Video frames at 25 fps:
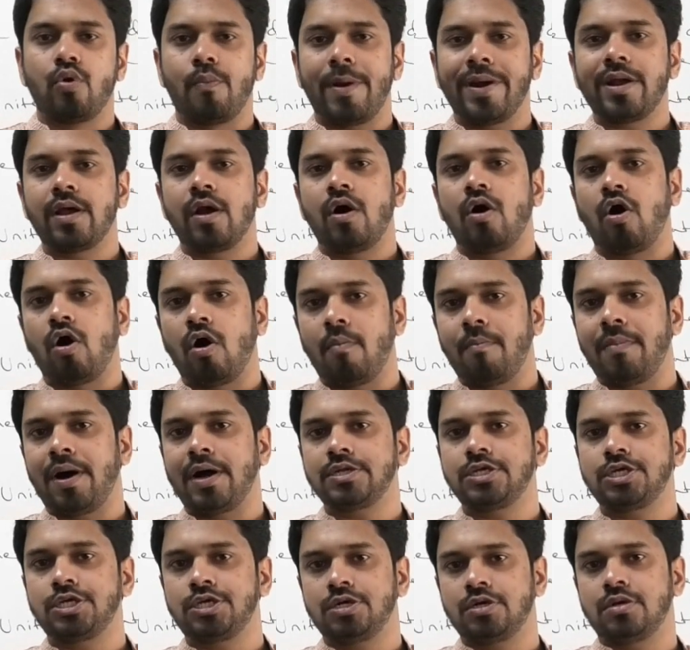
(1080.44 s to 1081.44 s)
matter how
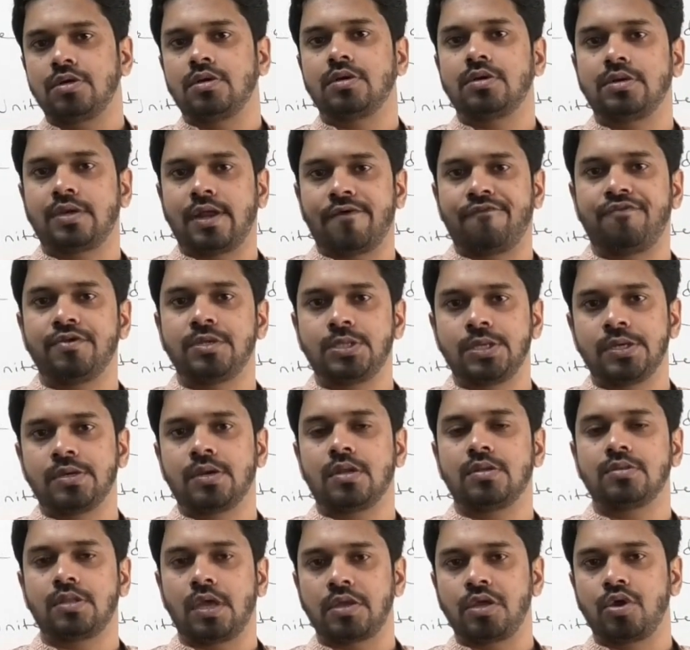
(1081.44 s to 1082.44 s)
much
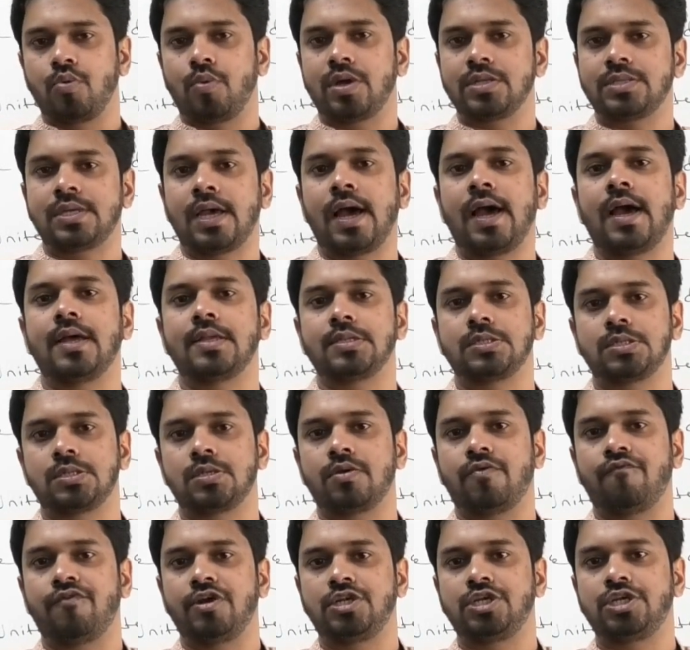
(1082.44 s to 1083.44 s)
deficit the US
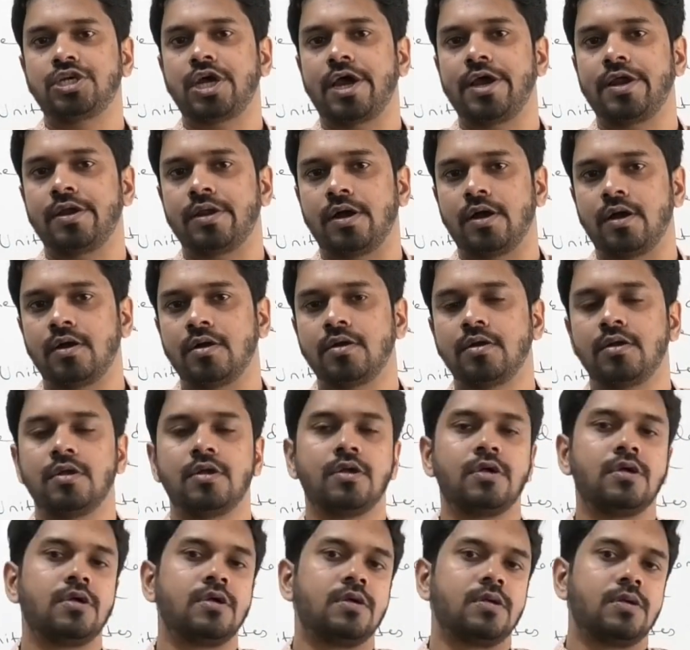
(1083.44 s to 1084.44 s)
has with China,
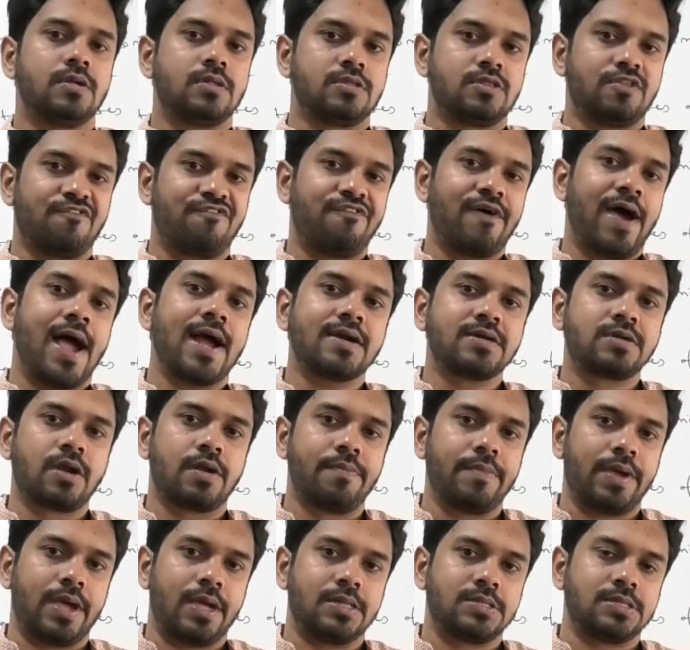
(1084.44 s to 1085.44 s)
the fact
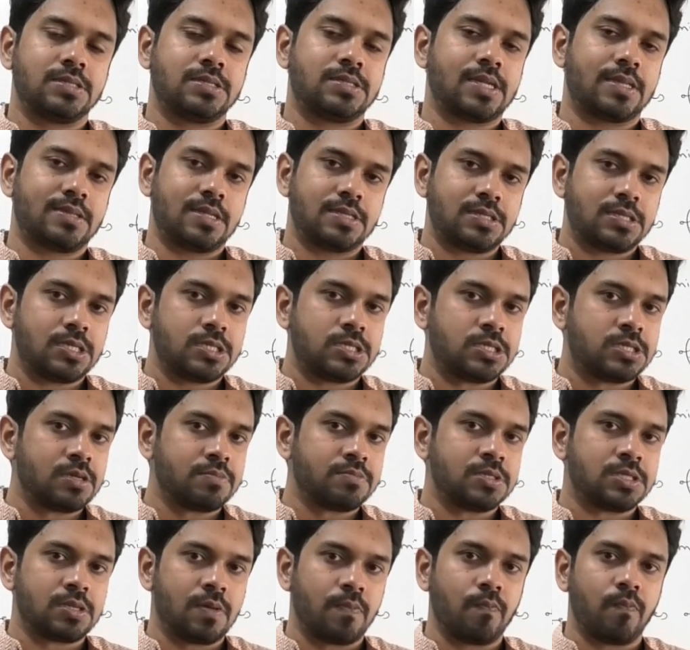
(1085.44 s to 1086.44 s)
remains that the
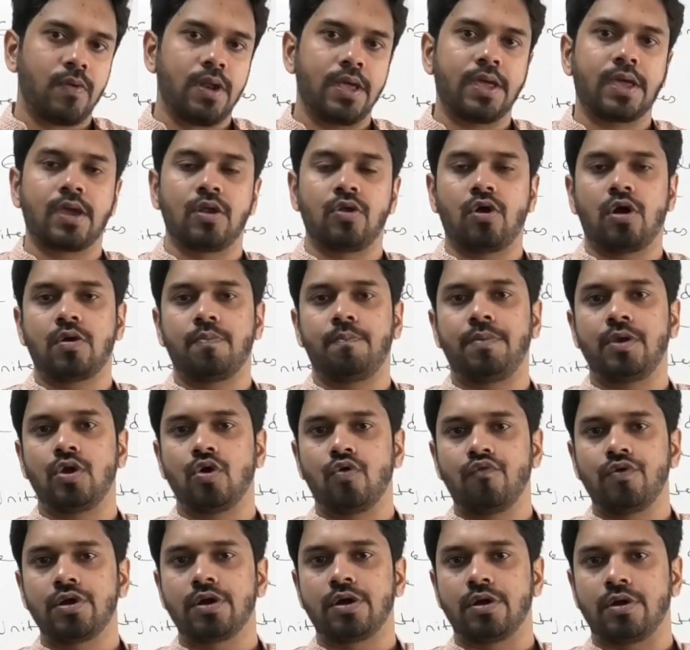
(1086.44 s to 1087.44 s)
system simply cannot be
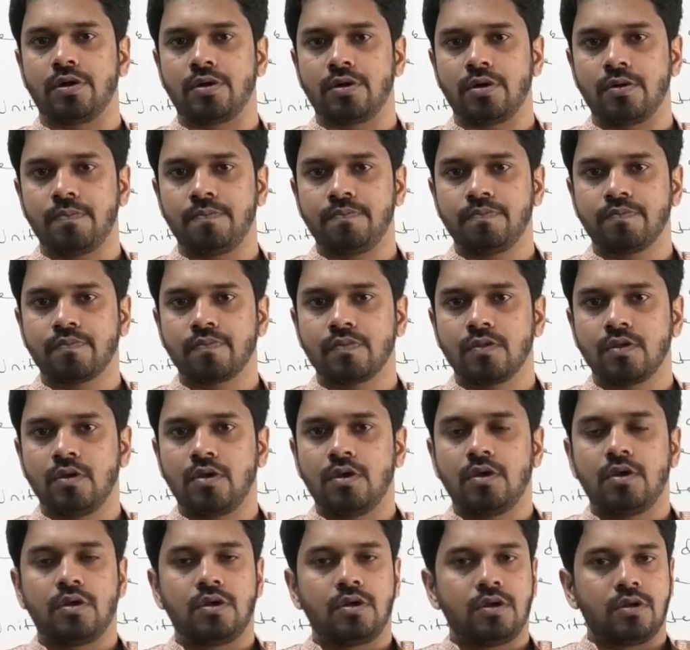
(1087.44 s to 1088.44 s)
overturned.
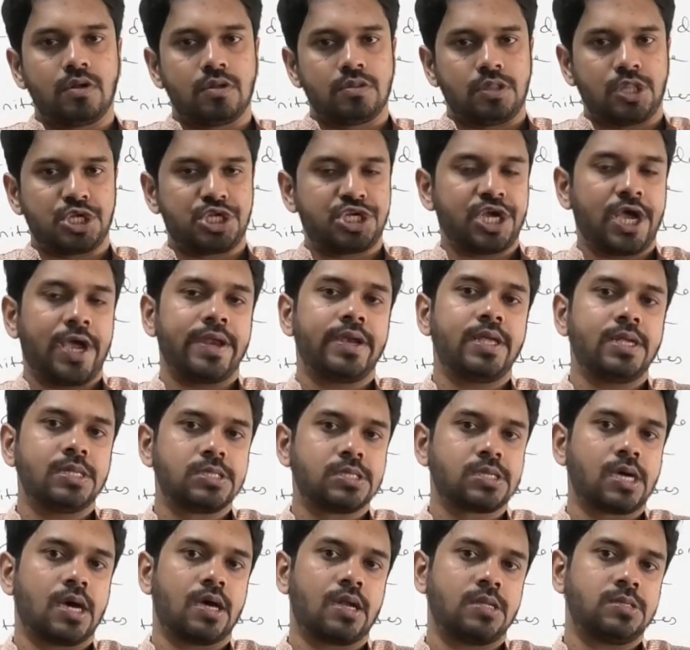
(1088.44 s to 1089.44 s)
The
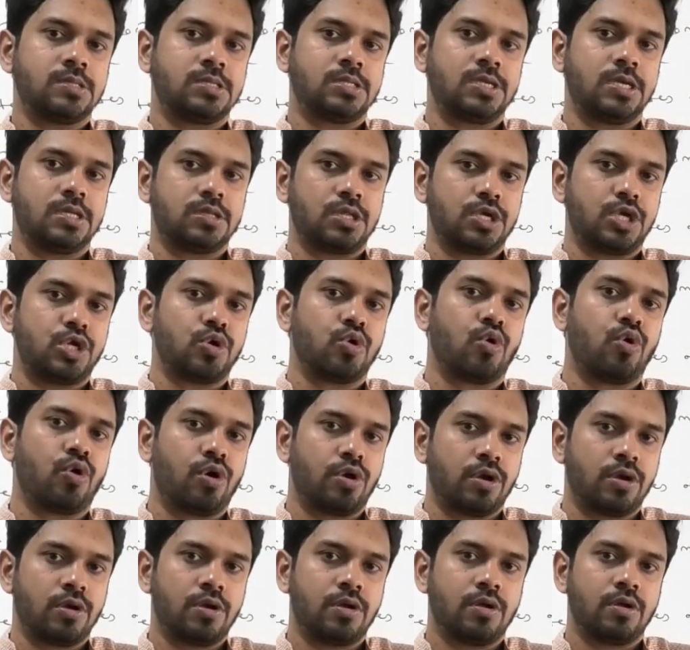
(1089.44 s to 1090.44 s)
Chinese currency, the
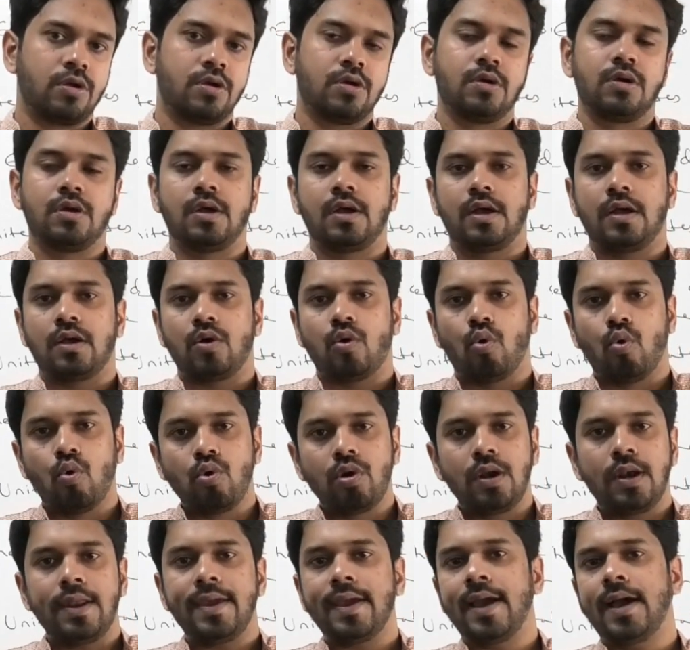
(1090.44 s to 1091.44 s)
yuan,
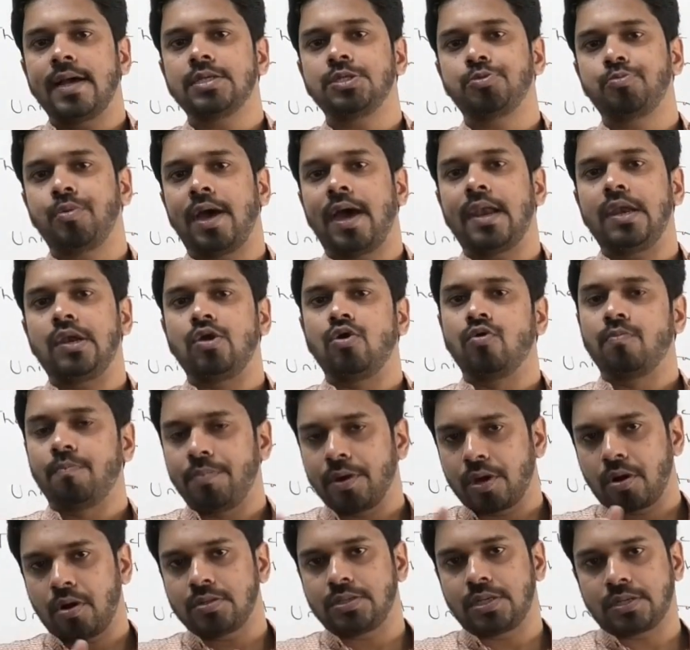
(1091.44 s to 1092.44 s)
only has value
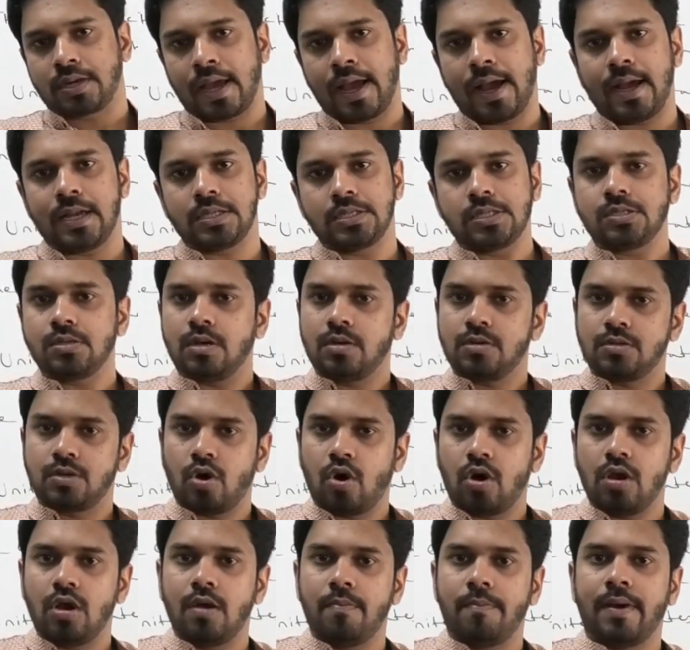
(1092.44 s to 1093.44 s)
because it has
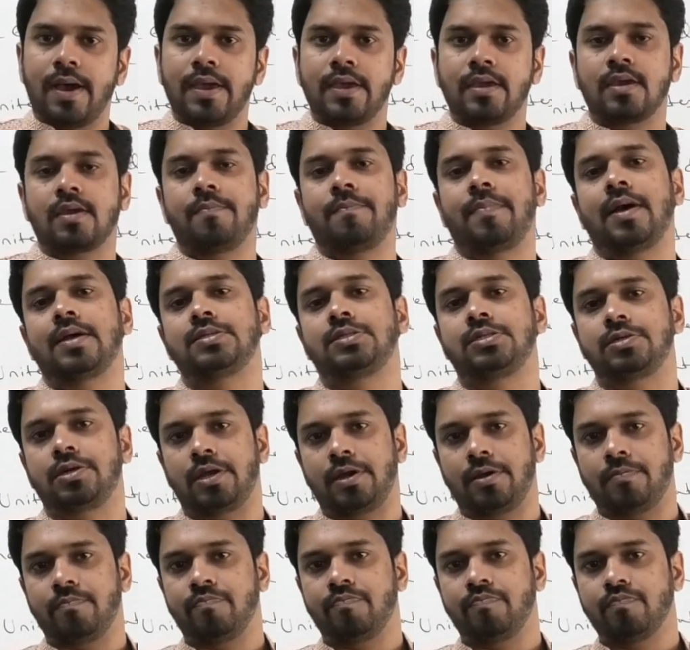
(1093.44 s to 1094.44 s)
dollar buying capacity.